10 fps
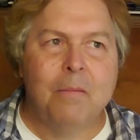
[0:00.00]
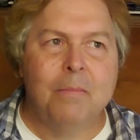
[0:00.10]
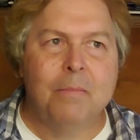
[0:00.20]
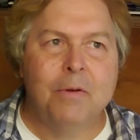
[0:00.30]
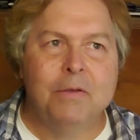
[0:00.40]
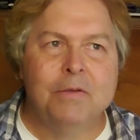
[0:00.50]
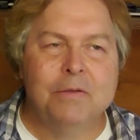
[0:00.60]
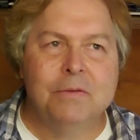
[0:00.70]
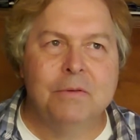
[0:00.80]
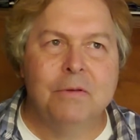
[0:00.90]

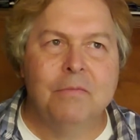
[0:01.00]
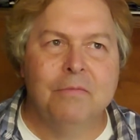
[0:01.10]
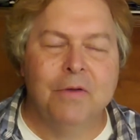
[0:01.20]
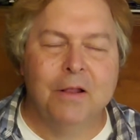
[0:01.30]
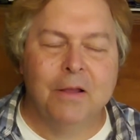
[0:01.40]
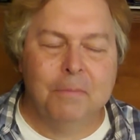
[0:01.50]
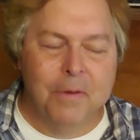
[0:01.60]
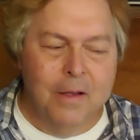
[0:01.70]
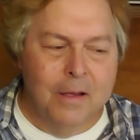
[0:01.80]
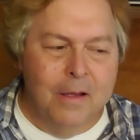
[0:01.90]
Prince Philip,
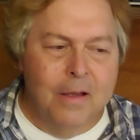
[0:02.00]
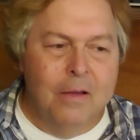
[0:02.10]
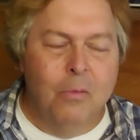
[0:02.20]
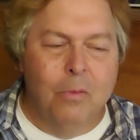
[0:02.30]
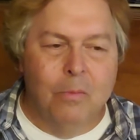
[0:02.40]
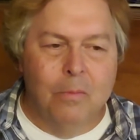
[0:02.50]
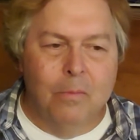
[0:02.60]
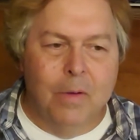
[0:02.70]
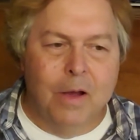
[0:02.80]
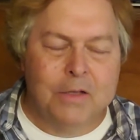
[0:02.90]

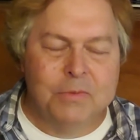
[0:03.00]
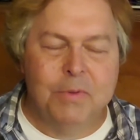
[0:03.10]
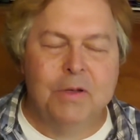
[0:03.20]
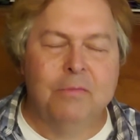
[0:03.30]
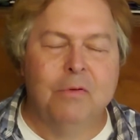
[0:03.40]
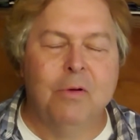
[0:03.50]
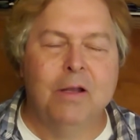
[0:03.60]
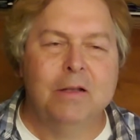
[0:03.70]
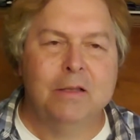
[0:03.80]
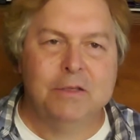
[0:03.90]
husband of
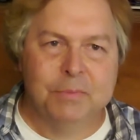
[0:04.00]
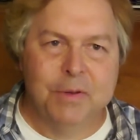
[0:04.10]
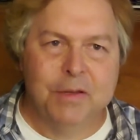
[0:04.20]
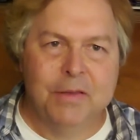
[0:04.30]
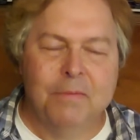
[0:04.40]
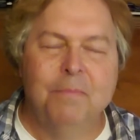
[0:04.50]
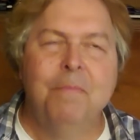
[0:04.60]
Queen Elizabeth,